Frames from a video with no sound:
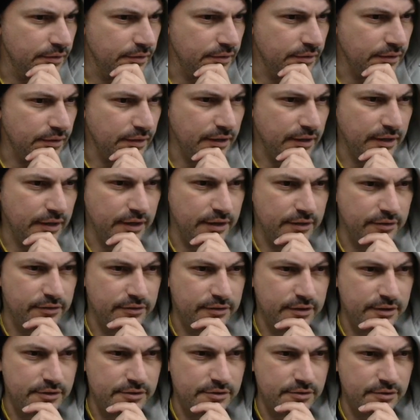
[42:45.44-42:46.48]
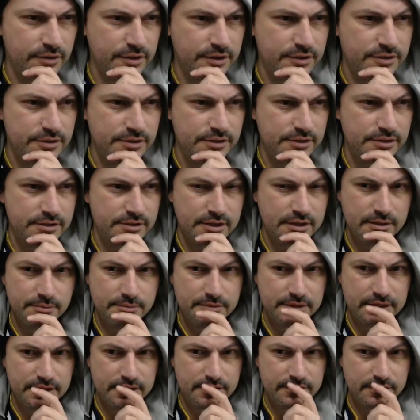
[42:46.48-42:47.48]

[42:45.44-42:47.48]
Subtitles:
Okay, saturation needs to come down a